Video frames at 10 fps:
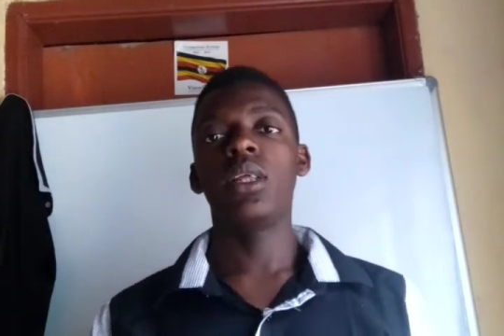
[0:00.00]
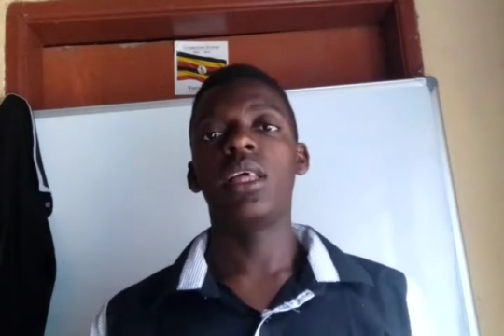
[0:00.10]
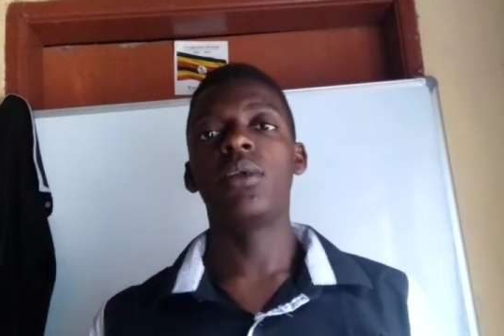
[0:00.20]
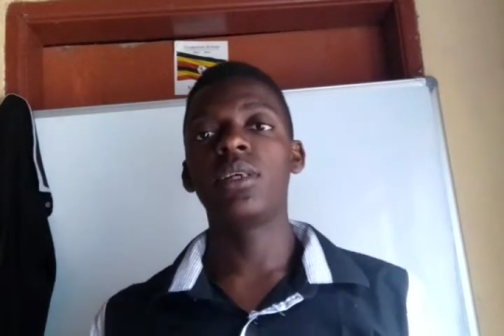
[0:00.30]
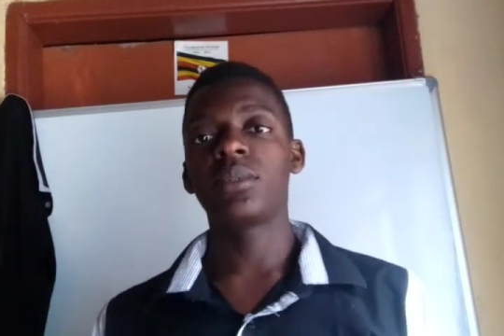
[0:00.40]

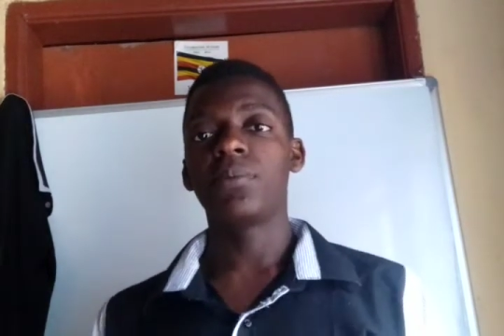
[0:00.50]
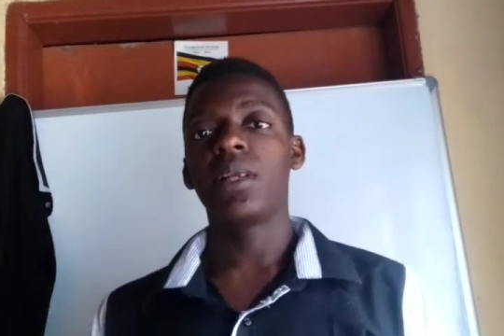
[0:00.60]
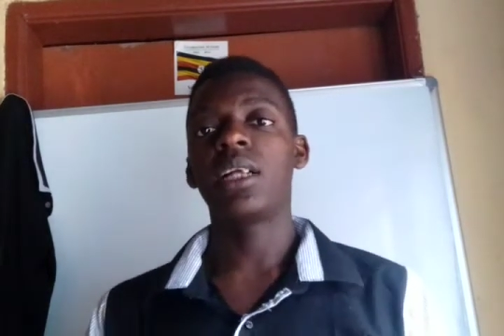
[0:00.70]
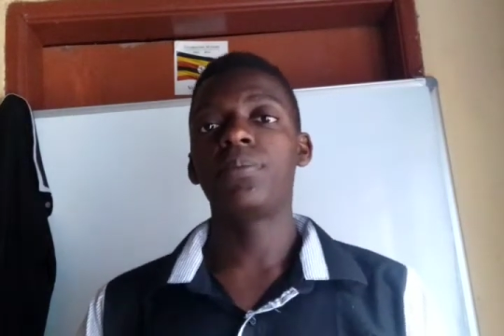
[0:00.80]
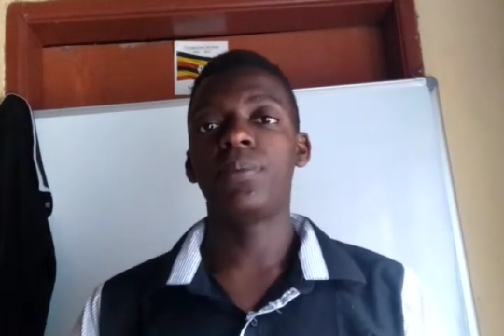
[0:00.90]
They raise
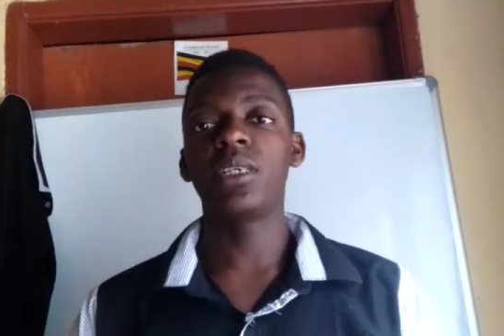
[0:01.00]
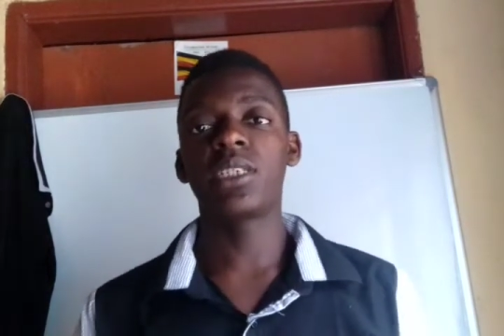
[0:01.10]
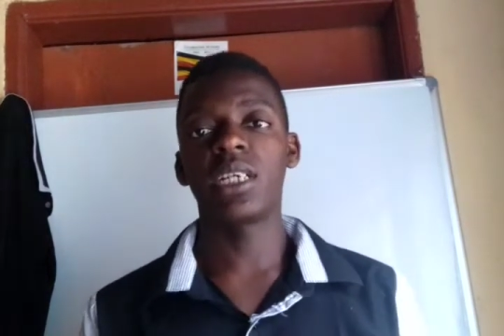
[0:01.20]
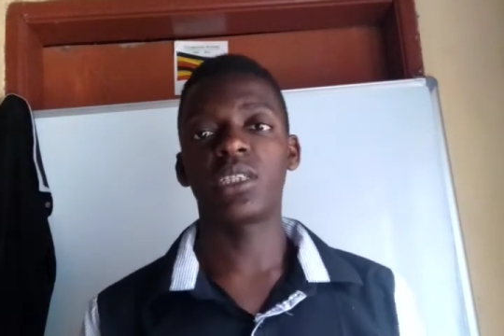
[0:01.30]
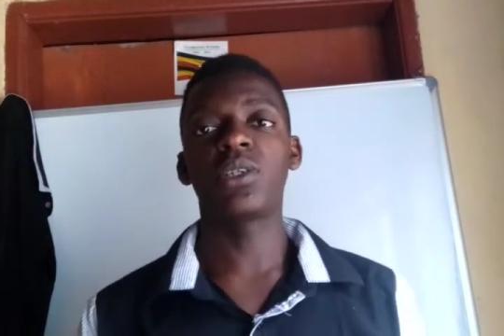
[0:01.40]
blood
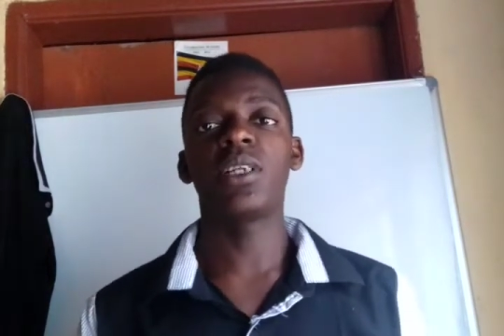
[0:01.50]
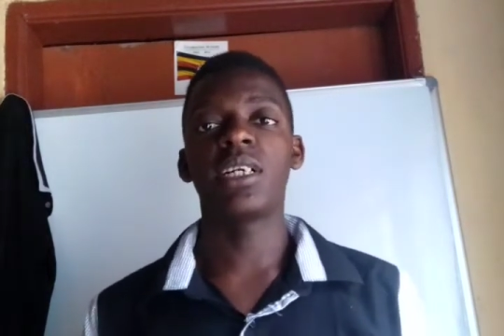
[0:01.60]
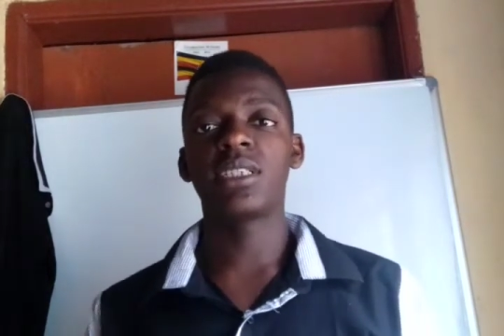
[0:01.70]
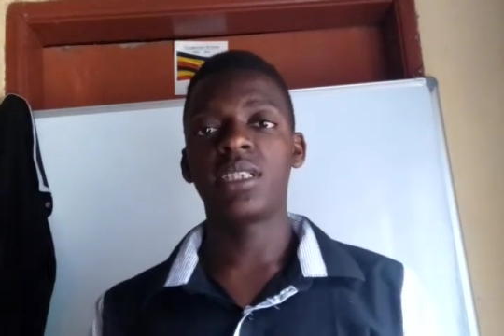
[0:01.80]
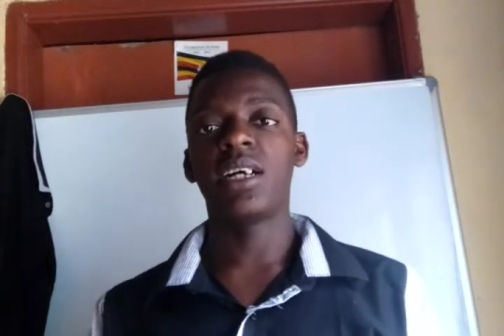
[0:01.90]
pressure so
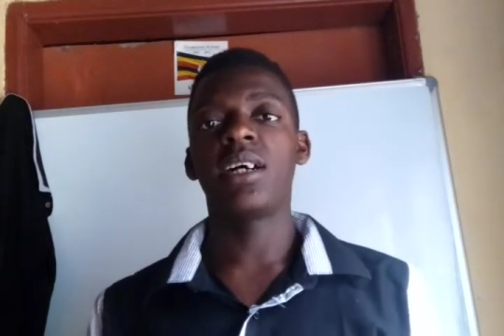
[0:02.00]
that